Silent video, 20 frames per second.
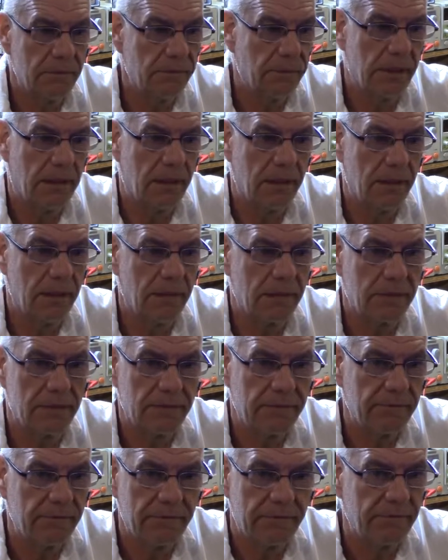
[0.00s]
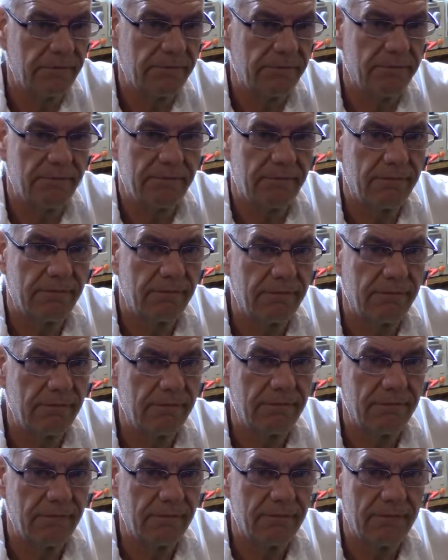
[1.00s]
because
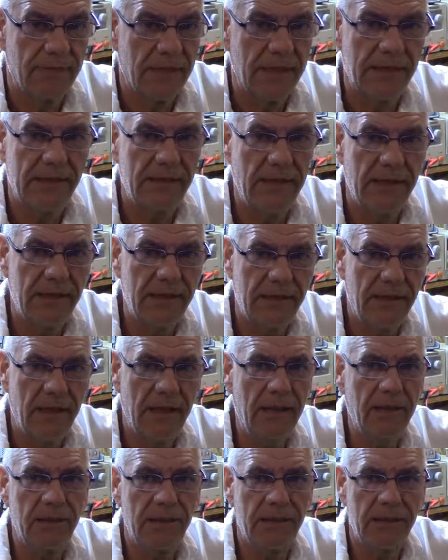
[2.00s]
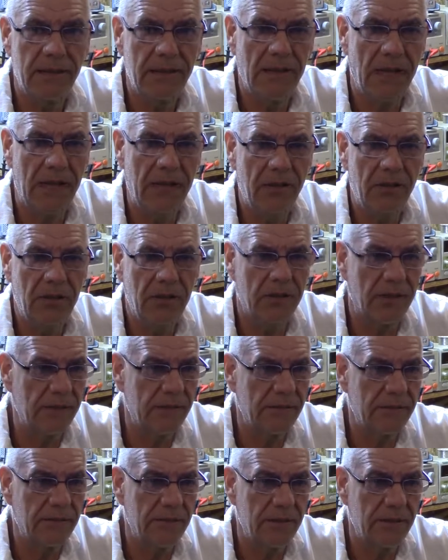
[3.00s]
it's nothing else into
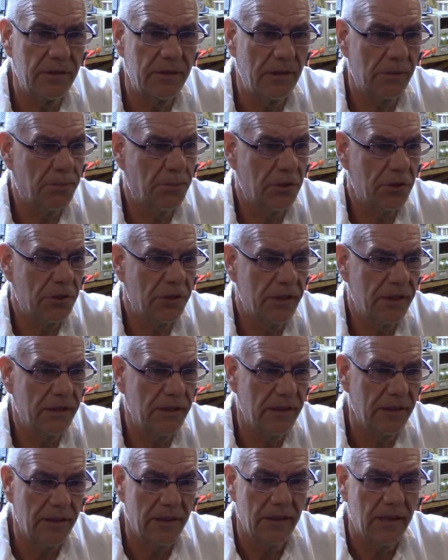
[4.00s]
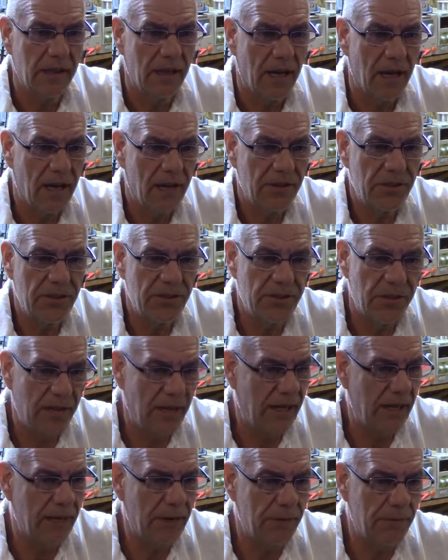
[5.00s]
it. They're pushing hundreds of
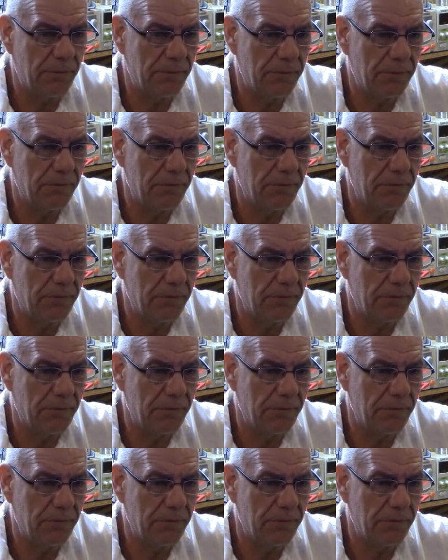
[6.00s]
amps.